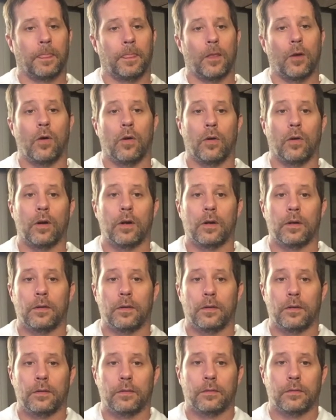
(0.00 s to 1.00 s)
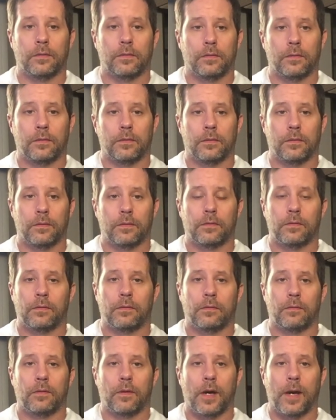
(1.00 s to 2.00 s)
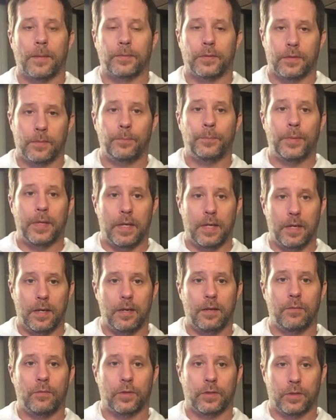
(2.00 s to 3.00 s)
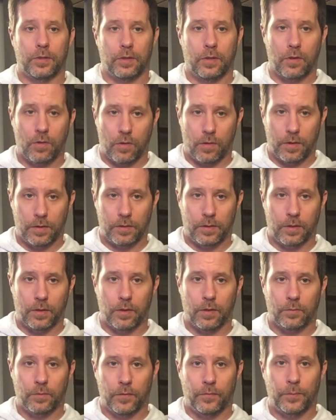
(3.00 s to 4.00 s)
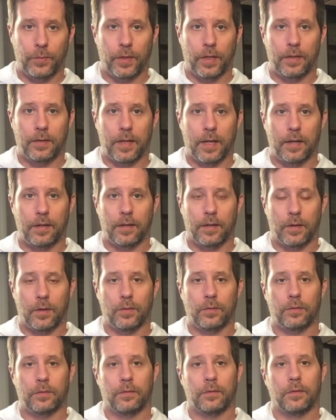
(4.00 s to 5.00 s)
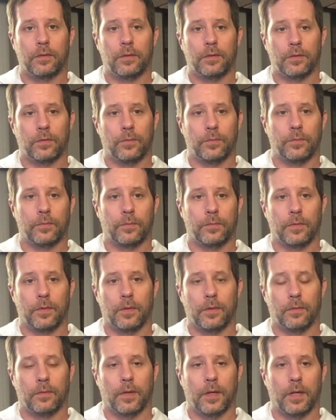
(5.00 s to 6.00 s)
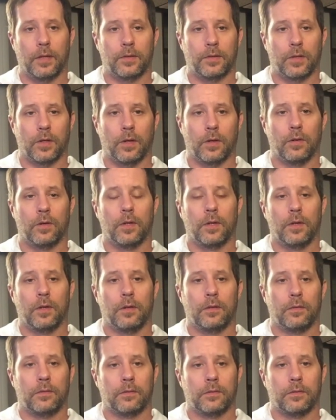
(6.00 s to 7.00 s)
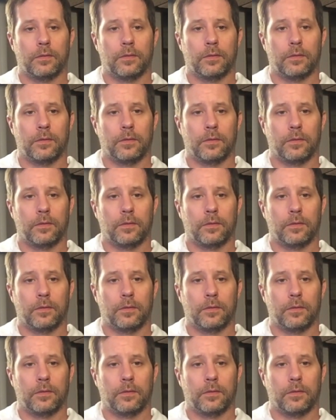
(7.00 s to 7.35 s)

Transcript: or up to B, which is a chord tone. We've played that note, right? So, pinky,